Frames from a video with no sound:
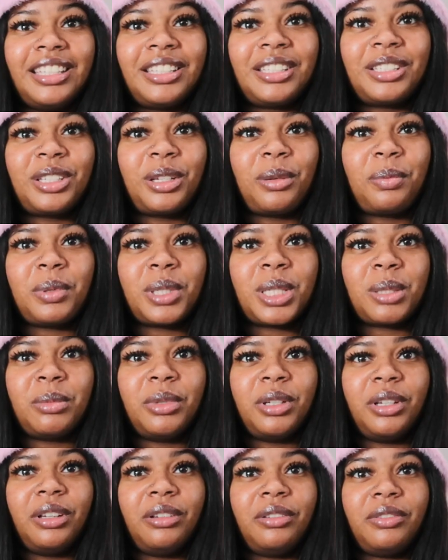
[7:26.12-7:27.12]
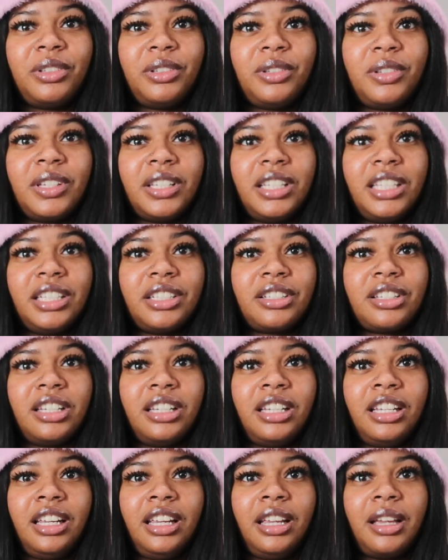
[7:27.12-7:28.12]
It's super smooth. You can
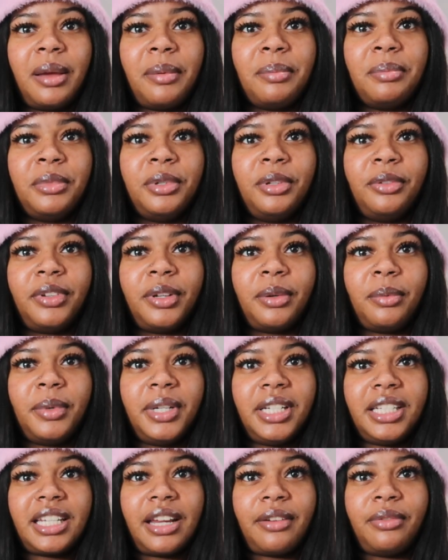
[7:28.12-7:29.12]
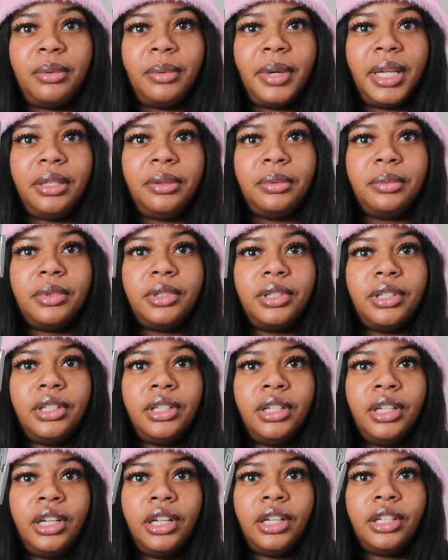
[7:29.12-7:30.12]
literally move it whichever way you want.
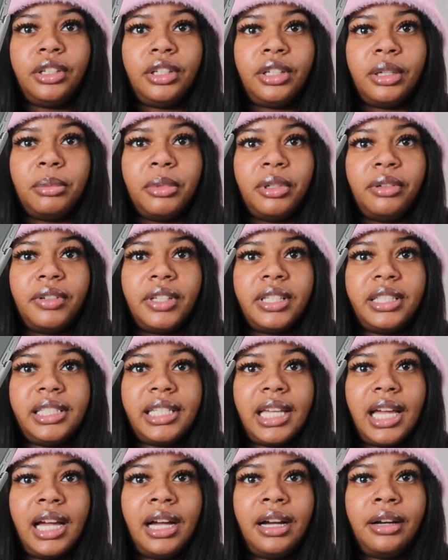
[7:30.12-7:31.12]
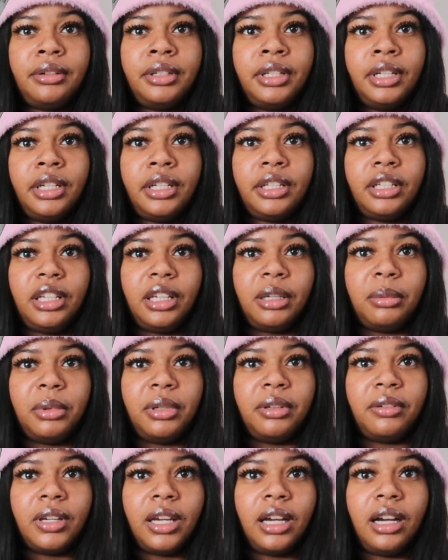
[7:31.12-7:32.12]
You can move it down, you can
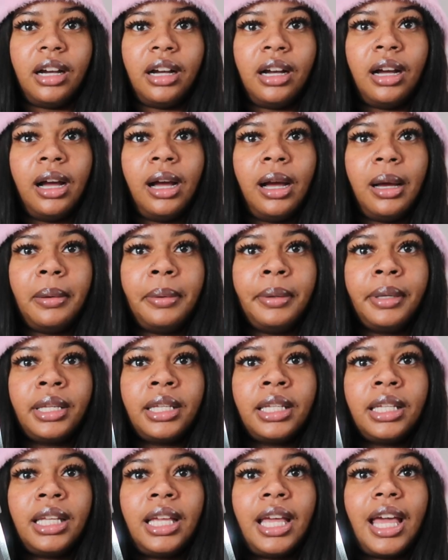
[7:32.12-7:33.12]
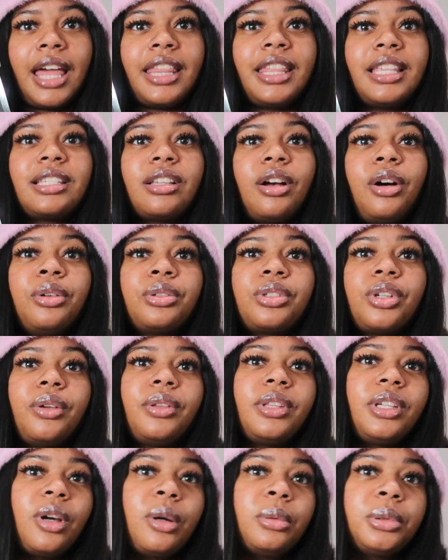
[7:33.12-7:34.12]
move it up. And there's also
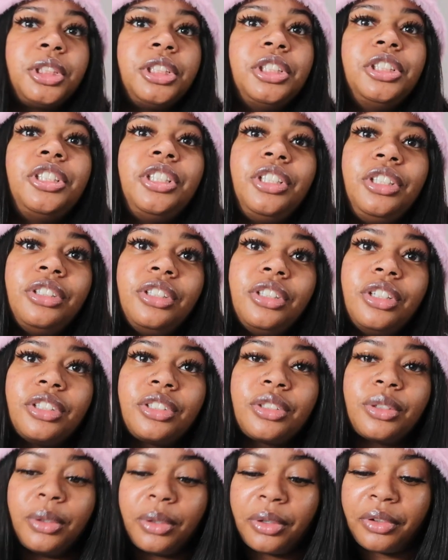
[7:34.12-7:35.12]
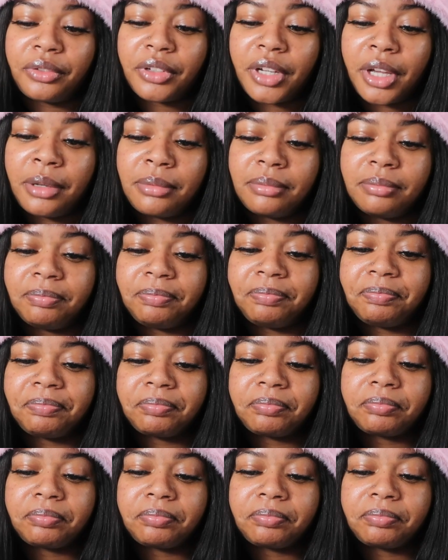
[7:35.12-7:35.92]
the option to sort of